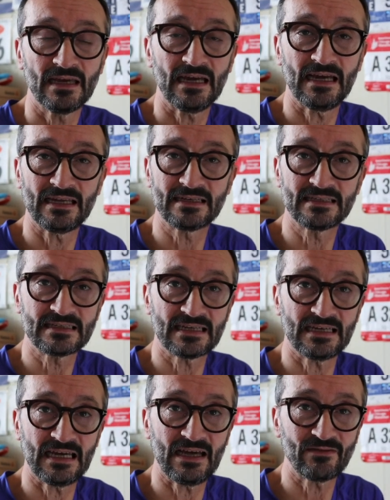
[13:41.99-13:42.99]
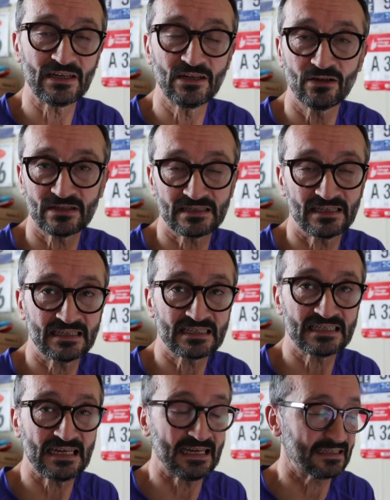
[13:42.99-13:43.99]
and having looked at the
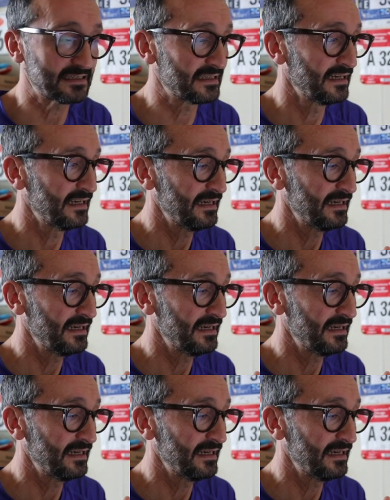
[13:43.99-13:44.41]
stats,